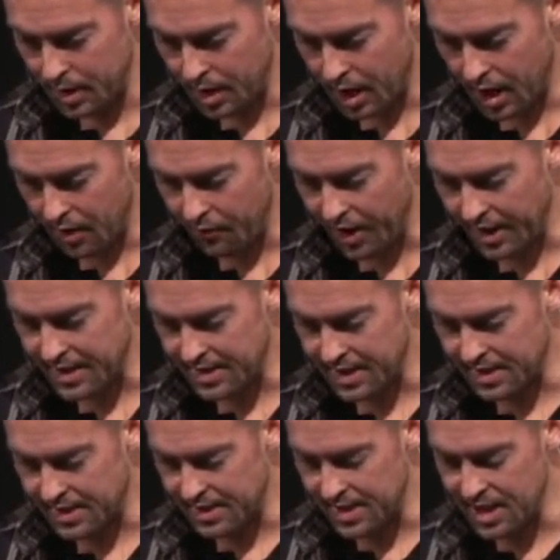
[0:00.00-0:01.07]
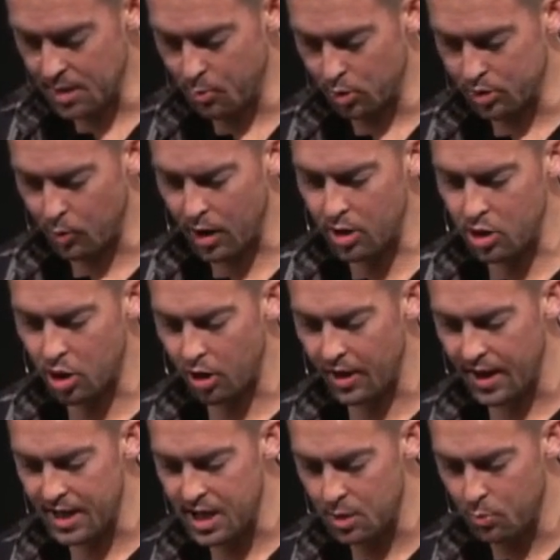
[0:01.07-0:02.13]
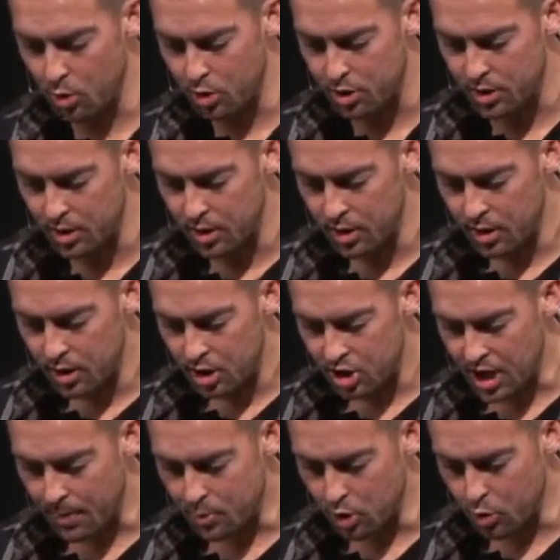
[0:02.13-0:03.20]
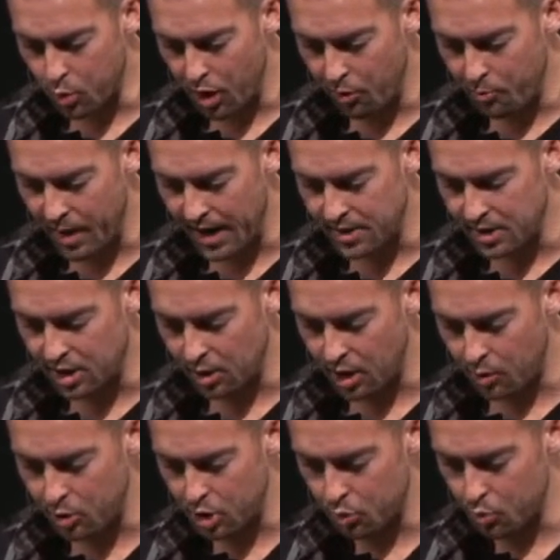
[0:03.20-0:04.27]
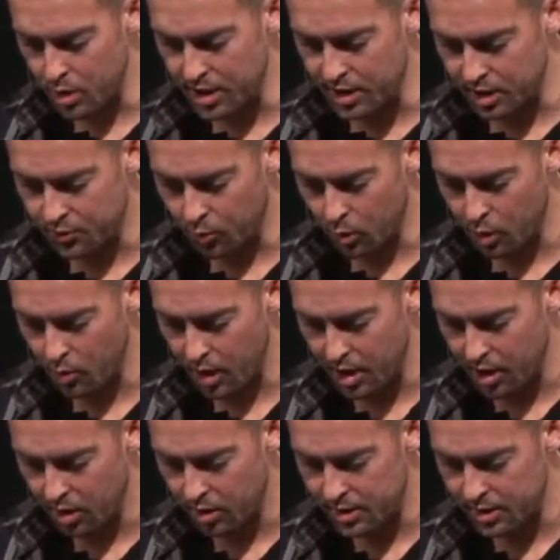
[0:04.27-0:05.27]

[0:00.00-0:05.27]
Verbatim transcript: Uh, in fact, it says this in Hebrews. Why don't you go to that Hebrews chapter 12 passage? I am going to just read this for you right here.